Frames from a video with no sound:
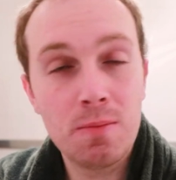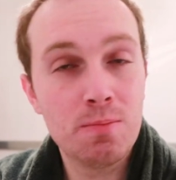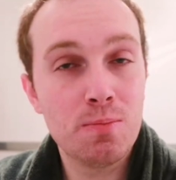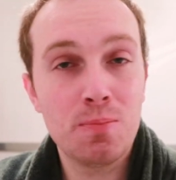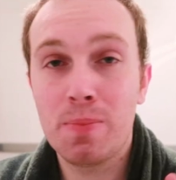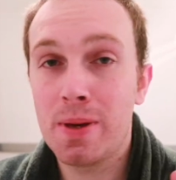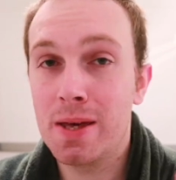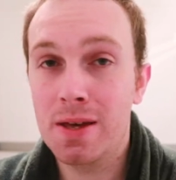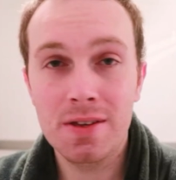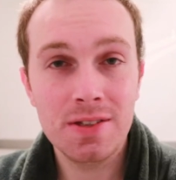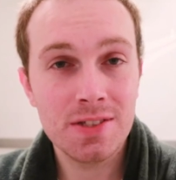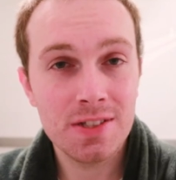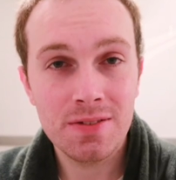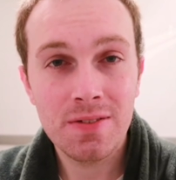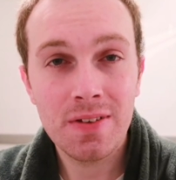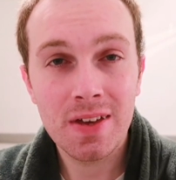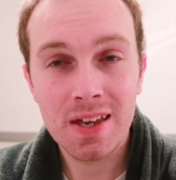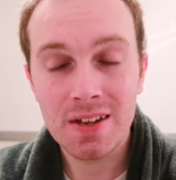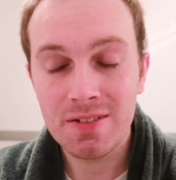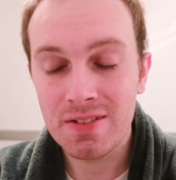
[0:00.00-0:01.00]
I'm
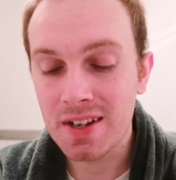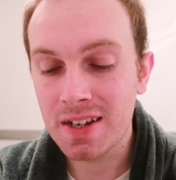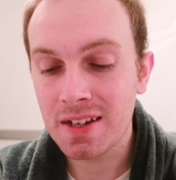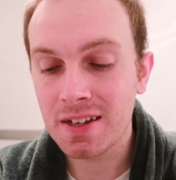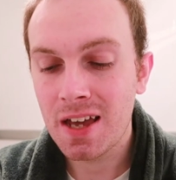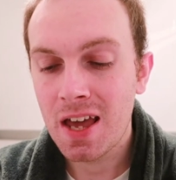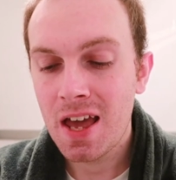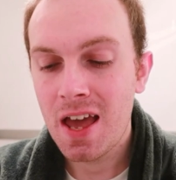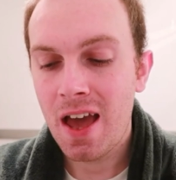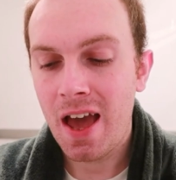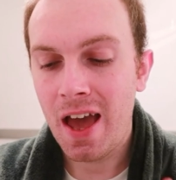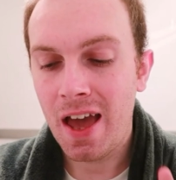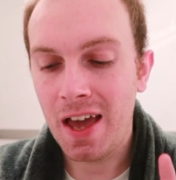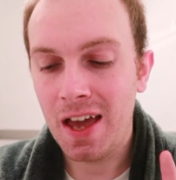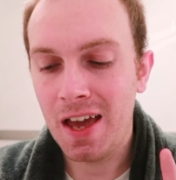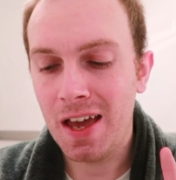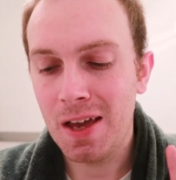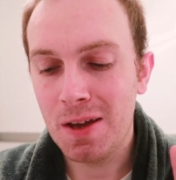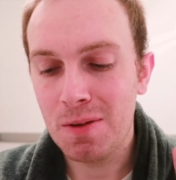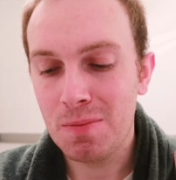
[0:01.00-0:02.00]
persevering,
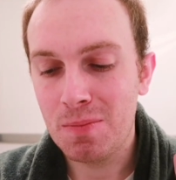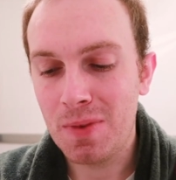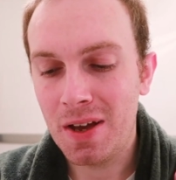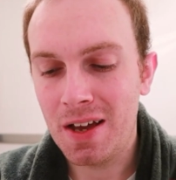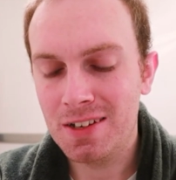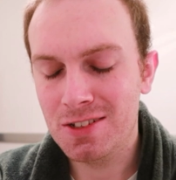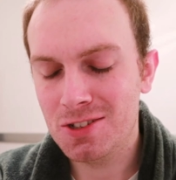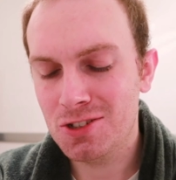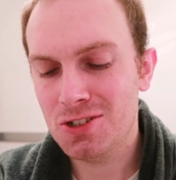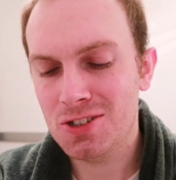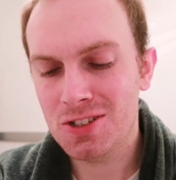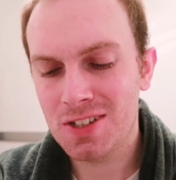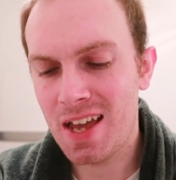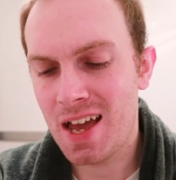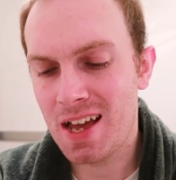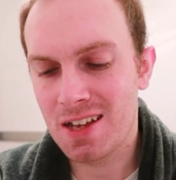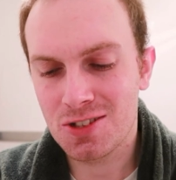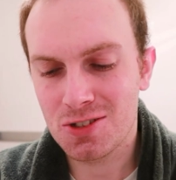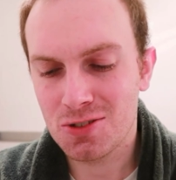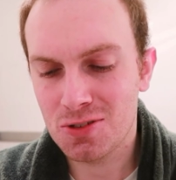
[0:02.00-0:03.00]
and just
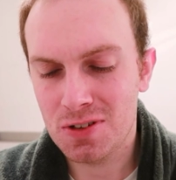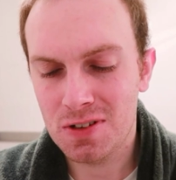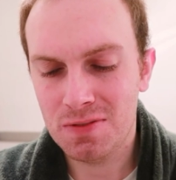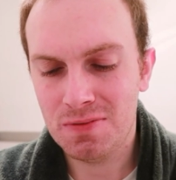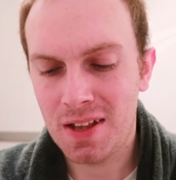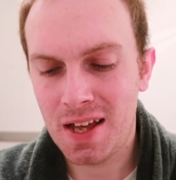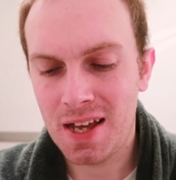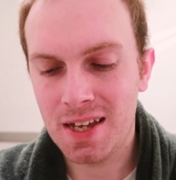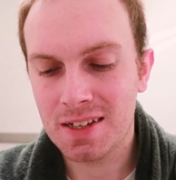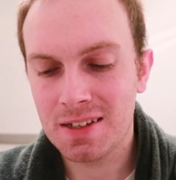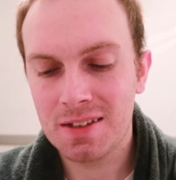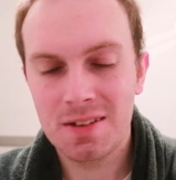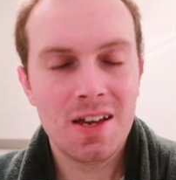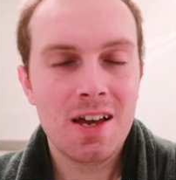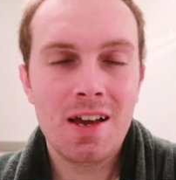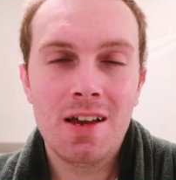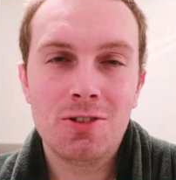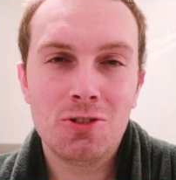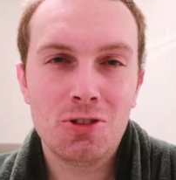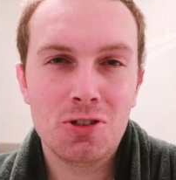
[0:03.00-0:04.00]
yeah, sort of like
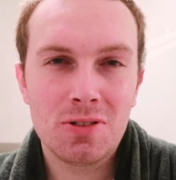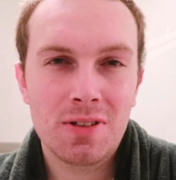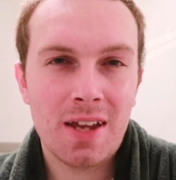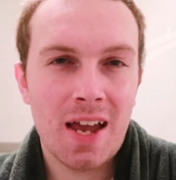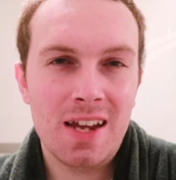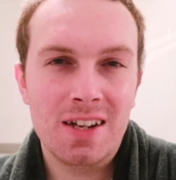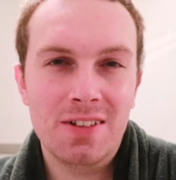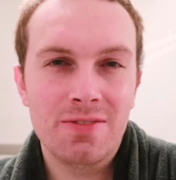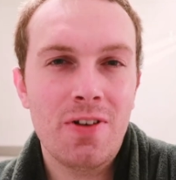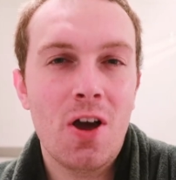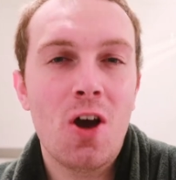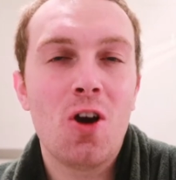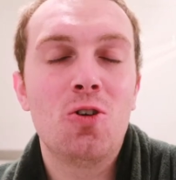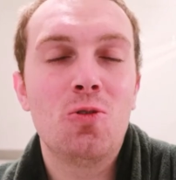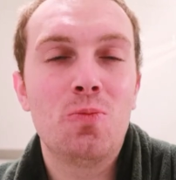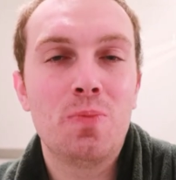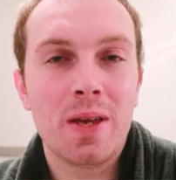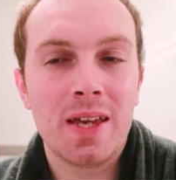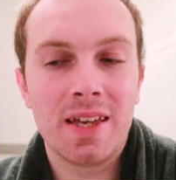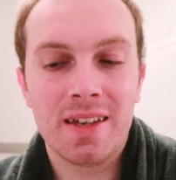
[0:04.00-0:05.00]
just kind of
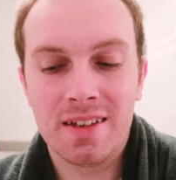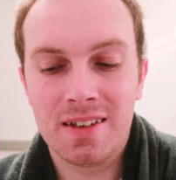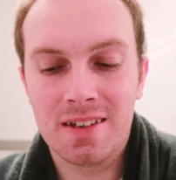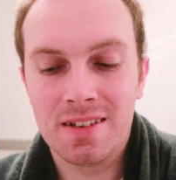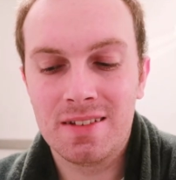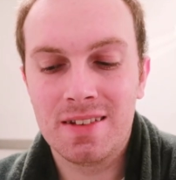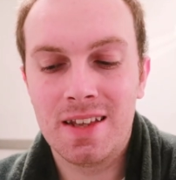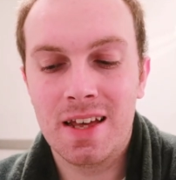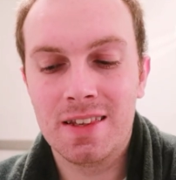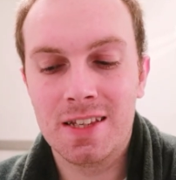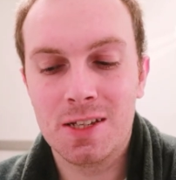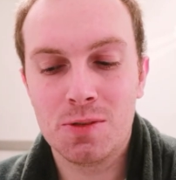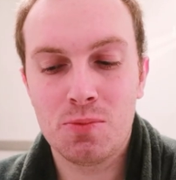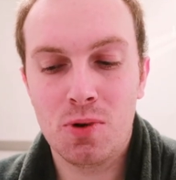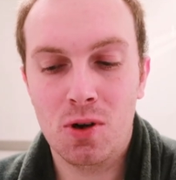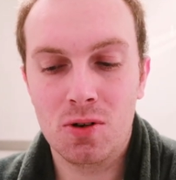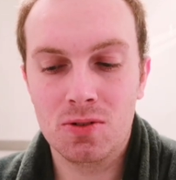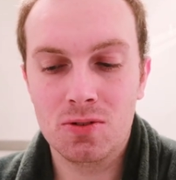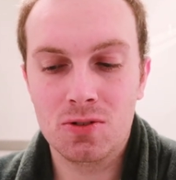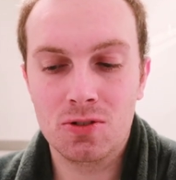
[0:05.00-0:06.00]
hoping that this
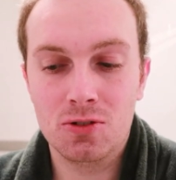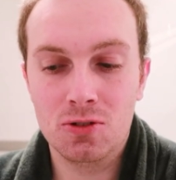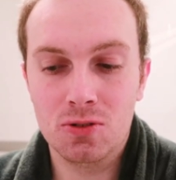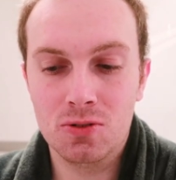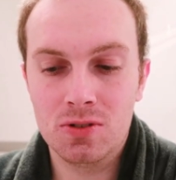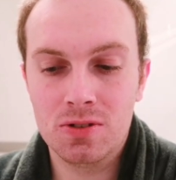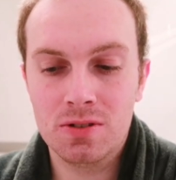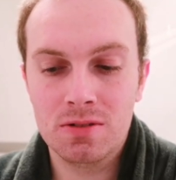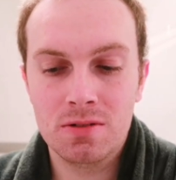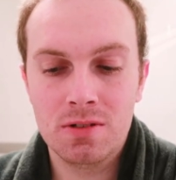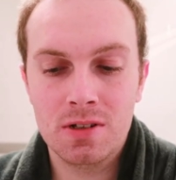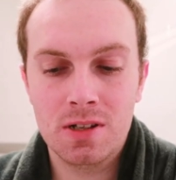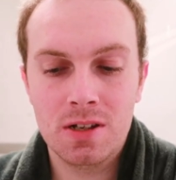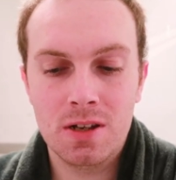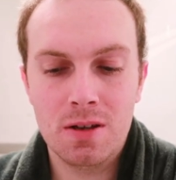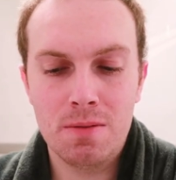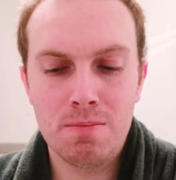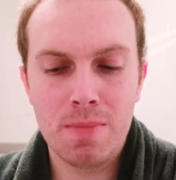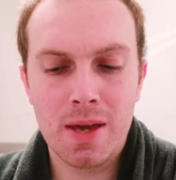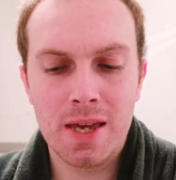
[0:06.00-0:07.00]
product does
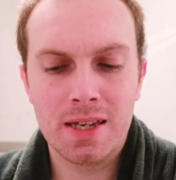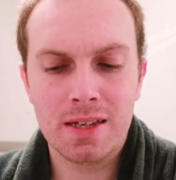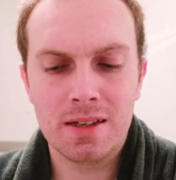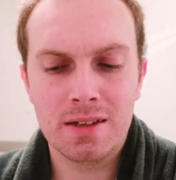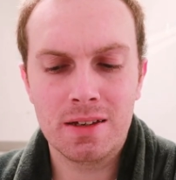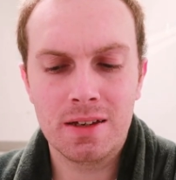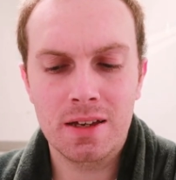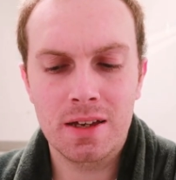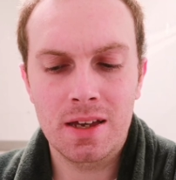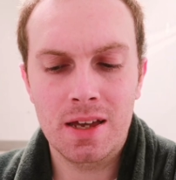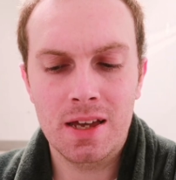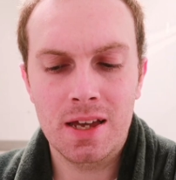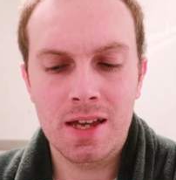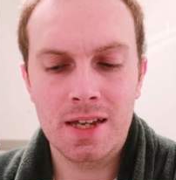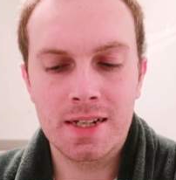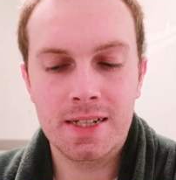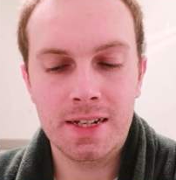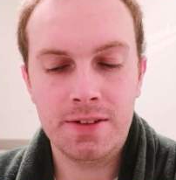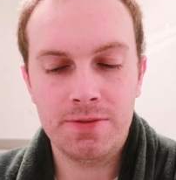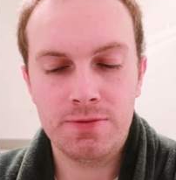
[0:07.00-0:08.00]
make
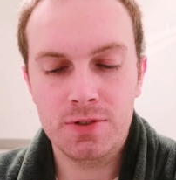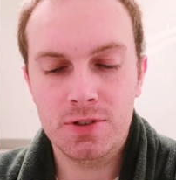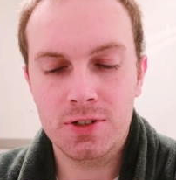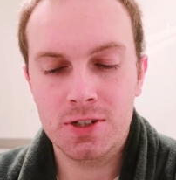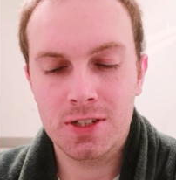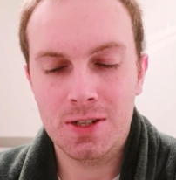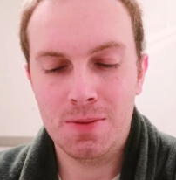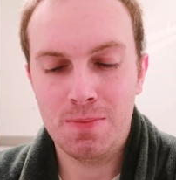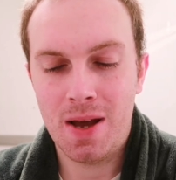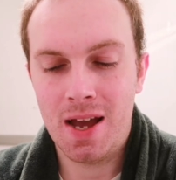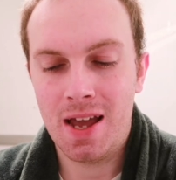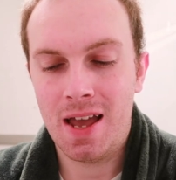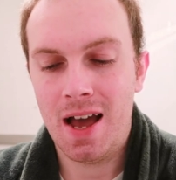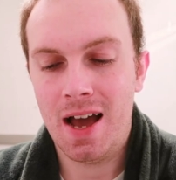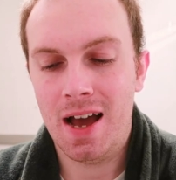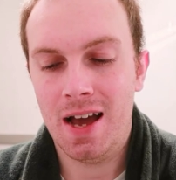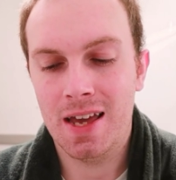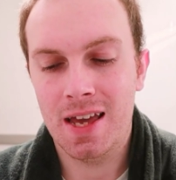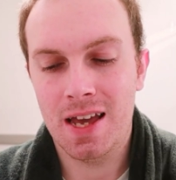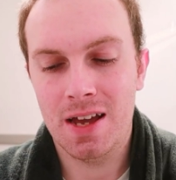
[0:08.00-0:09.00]
a difference to my
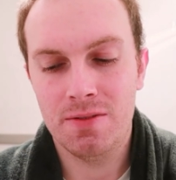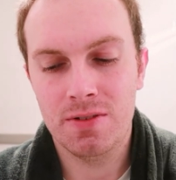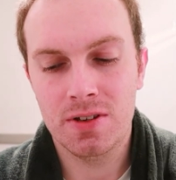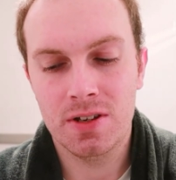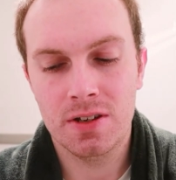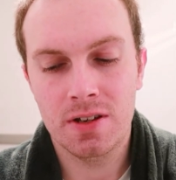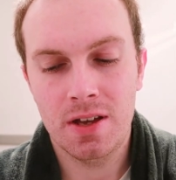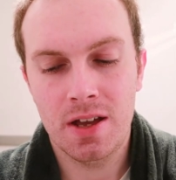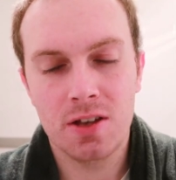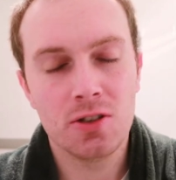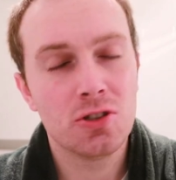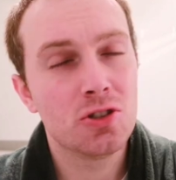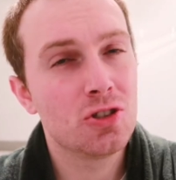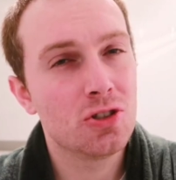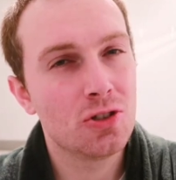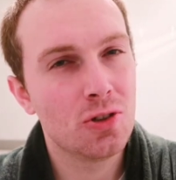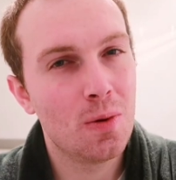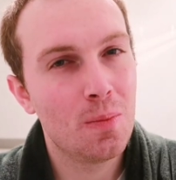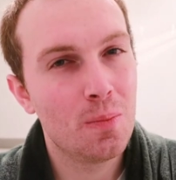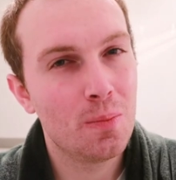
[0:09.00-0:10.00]
eye area at
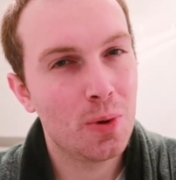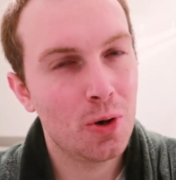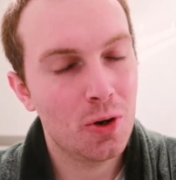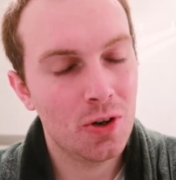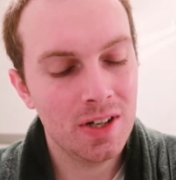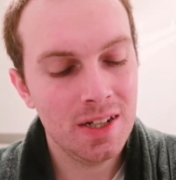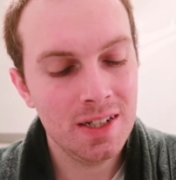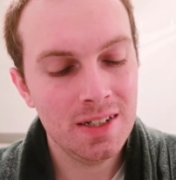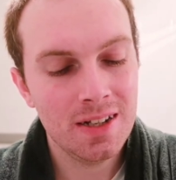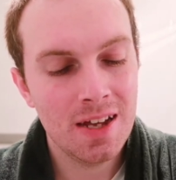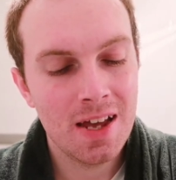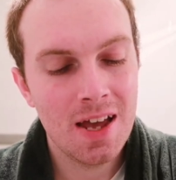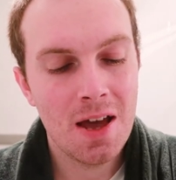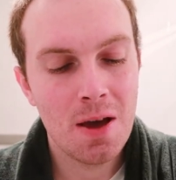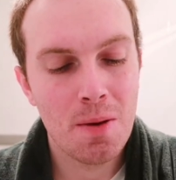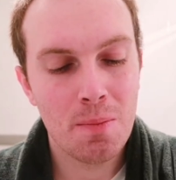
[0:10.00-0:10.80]
some point.